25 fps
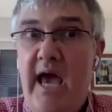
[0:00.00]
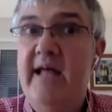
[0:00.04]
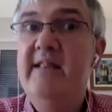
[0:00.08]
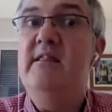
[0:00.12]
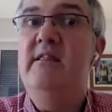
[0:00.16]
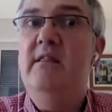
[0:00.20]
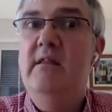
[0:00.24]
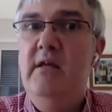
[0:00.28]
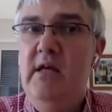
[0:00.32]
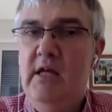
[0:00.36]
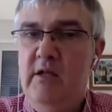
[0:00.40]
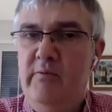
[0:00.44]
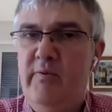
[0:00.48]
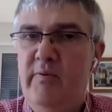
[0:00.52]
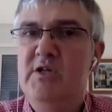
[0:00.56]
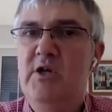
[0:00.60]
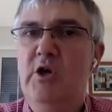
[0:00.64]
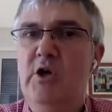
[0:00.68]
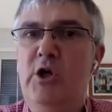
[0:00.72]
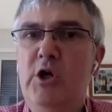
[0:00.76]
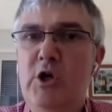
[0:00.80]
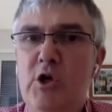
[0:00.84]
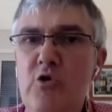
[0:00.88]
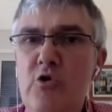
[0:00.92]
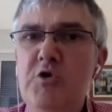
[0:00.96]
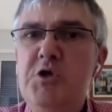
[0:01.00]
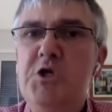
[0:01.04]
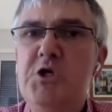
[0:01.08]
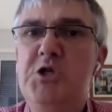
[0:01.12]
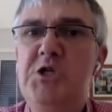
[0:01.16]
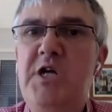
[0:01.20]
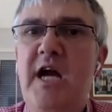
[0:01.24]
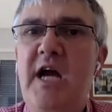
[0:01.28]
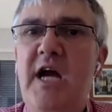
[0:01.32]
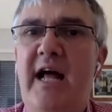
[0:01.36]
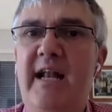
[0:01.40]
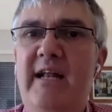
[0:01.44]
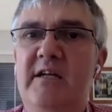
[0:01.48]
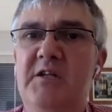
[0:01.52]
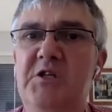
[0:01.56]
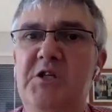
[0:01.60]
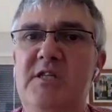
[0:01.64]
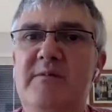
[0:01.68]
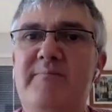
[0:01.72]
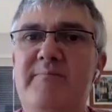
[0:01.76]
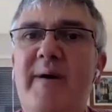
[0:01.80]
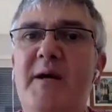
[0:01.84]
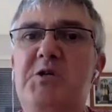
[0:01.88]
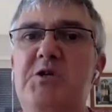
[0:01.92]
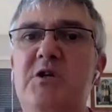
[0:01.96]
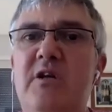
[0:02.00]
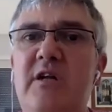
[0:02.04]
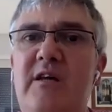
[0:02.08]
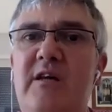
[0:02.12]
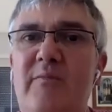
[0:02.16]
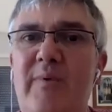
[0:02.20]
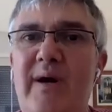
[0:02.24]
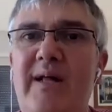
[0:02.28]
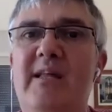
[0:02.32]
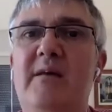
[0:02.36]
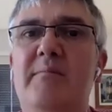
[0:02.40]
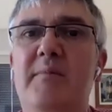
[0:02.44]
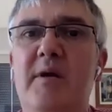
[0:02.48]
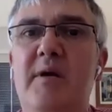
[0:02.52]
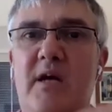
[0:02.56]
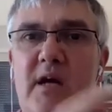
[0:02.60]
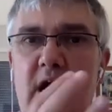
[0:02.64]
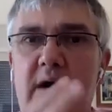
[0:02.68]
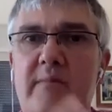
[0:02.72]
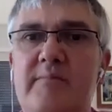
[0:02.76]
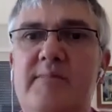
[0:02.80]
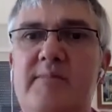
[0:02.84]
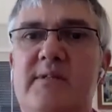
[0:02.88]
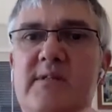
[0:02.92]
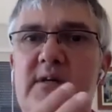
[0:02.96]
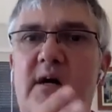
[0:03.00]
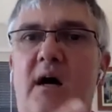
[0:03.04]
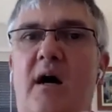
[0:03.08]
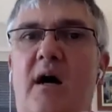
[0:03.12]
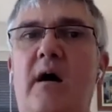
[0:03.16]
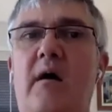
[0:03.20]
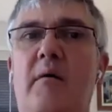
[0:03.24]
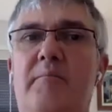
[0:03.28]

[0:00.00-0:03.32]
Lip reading: and it was a huge challenge, especially when he becomes